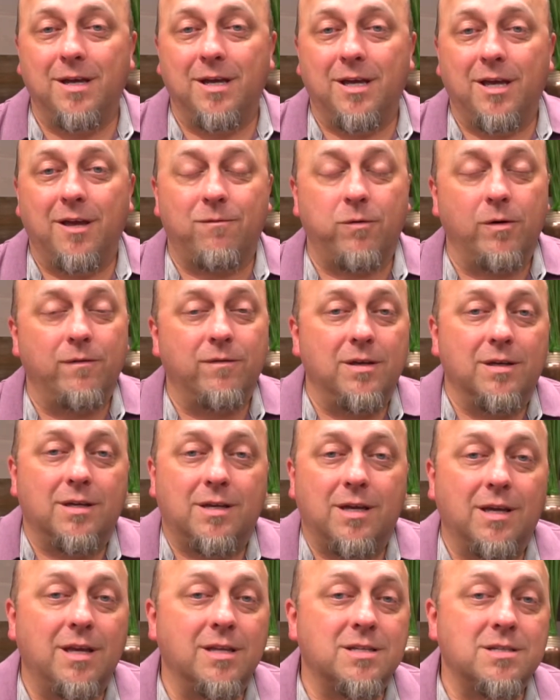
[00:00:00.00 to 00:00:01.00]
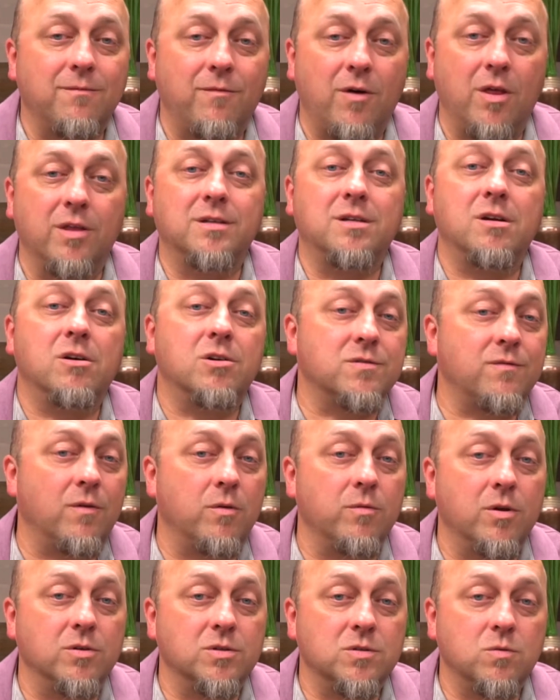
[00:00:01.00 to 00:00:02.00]
if we can get some volunteers for
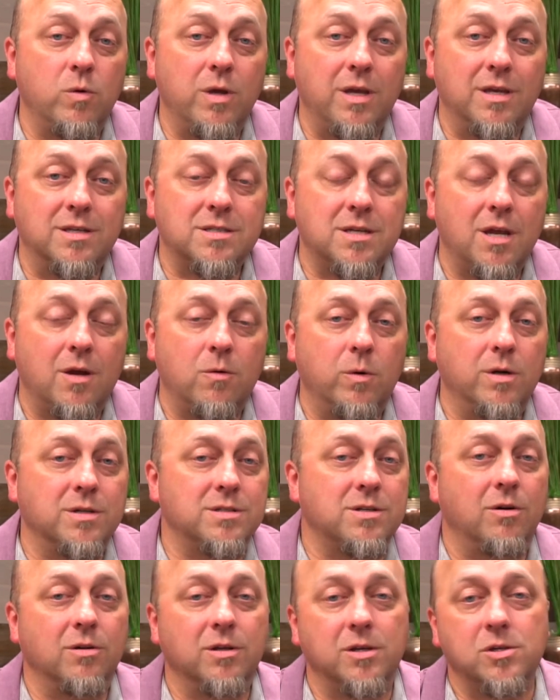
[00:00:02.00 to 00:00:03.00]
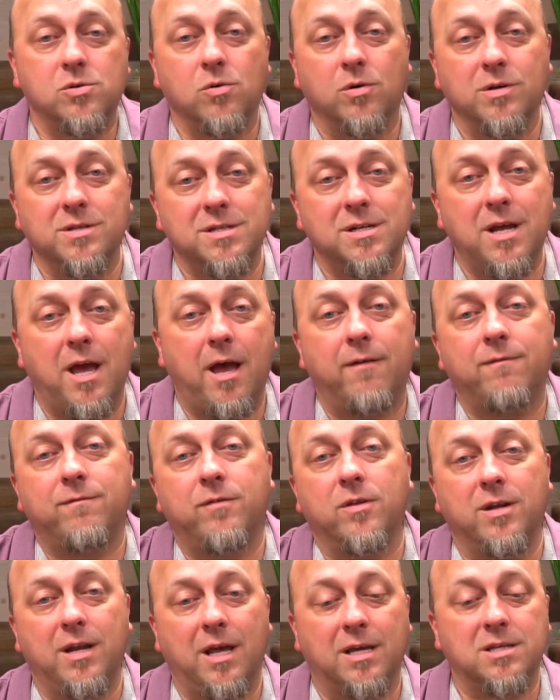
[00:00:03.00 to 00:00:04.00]
those weeks. We're certainly short-staffed
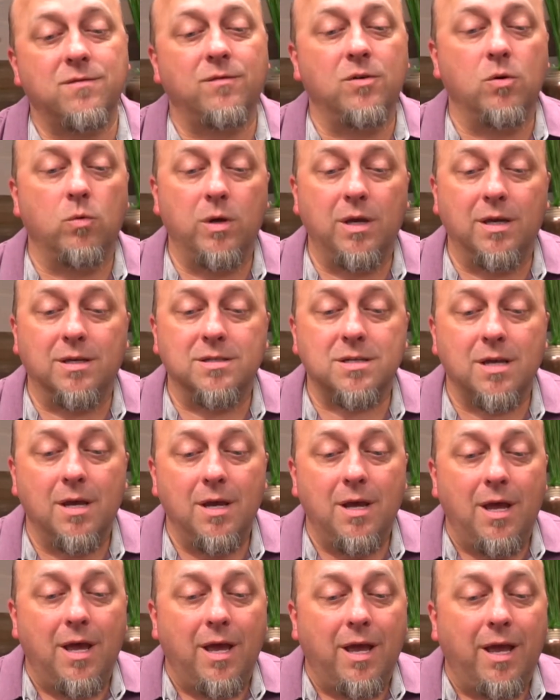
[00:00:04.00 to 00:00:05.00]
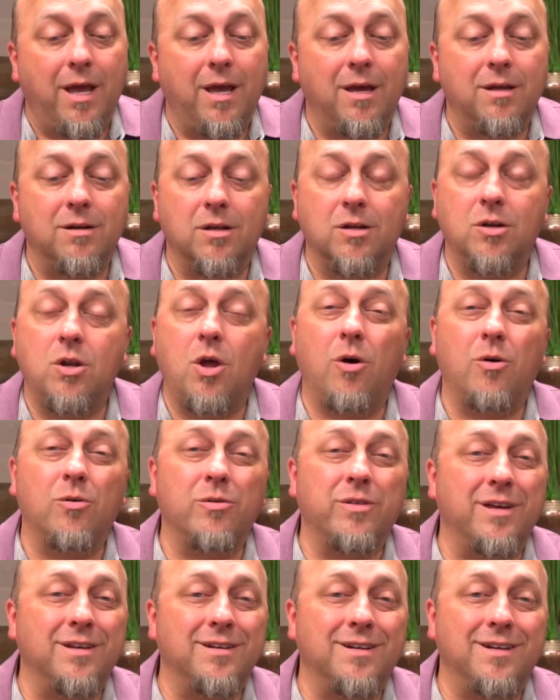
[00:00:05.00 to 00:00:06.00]
for the next few weeks. And know
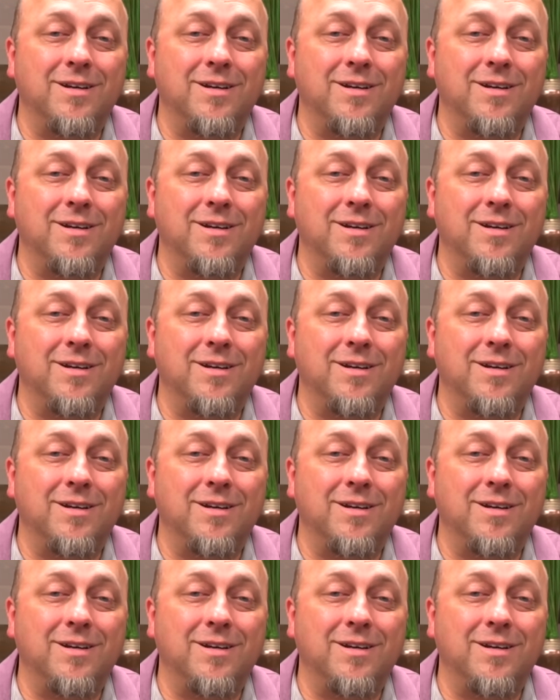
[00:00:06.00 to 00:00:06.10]
that